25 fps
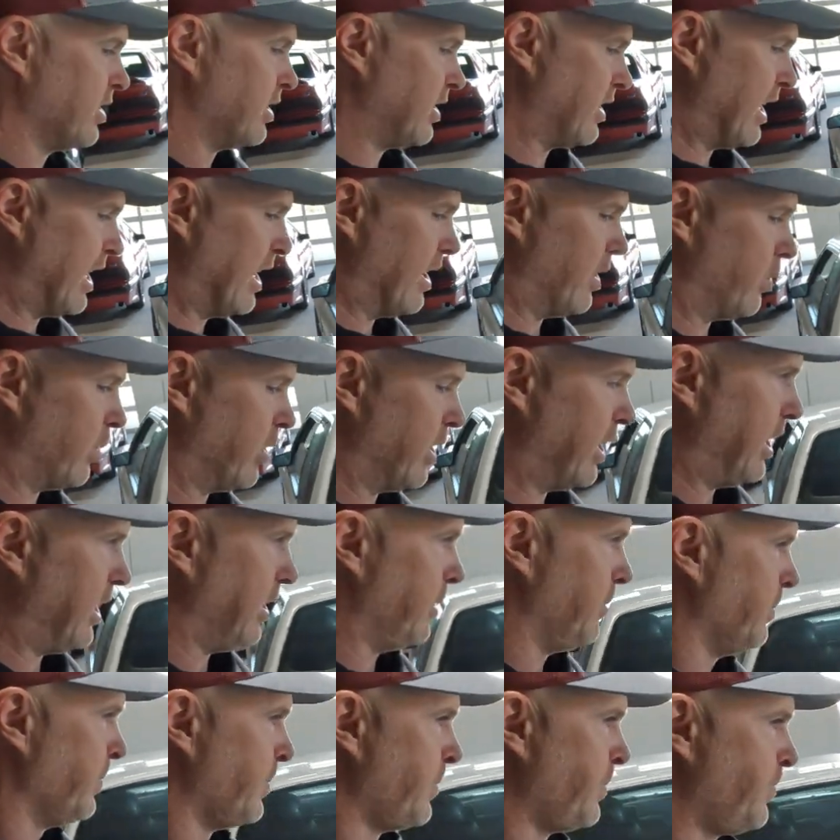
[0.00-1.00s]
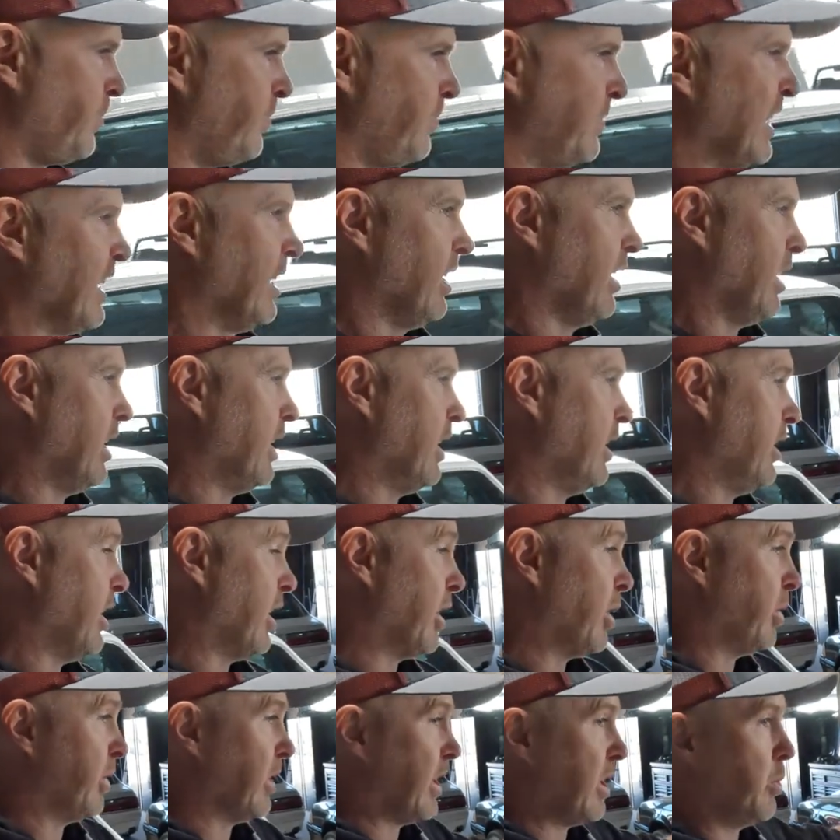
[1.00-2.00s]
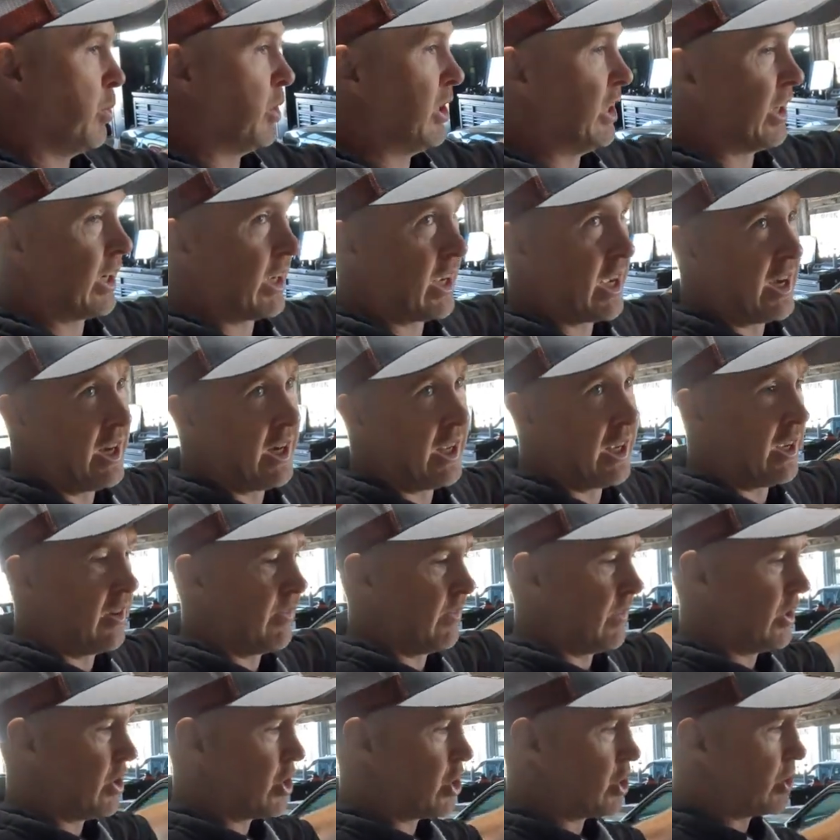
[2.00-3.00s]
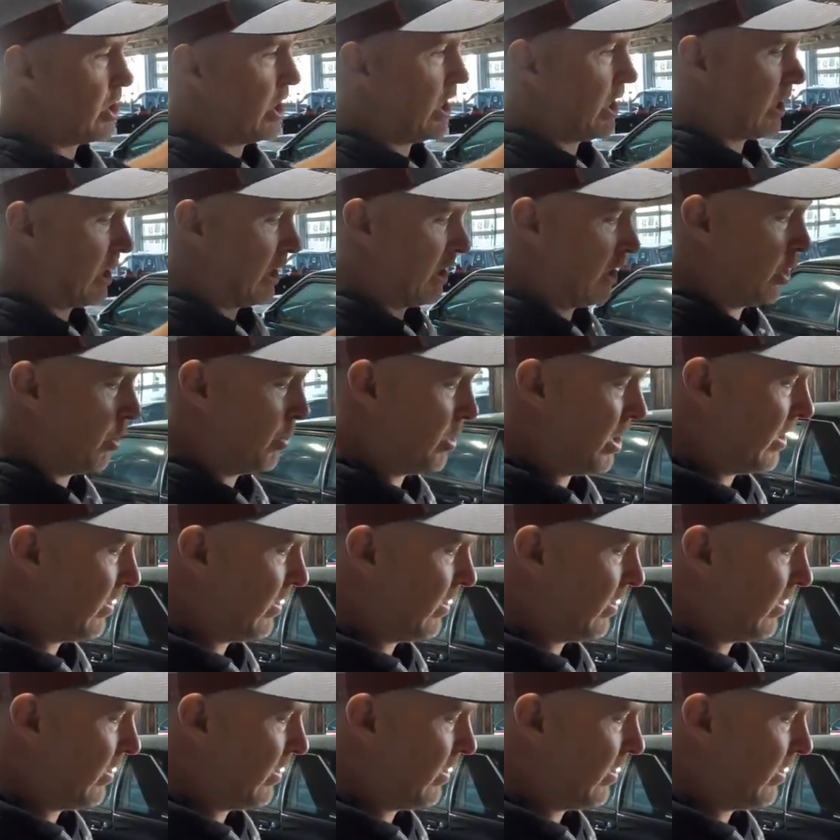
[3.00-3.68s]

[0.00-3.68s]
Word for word: so that that way, Uh, not only will it kind of give the truck a little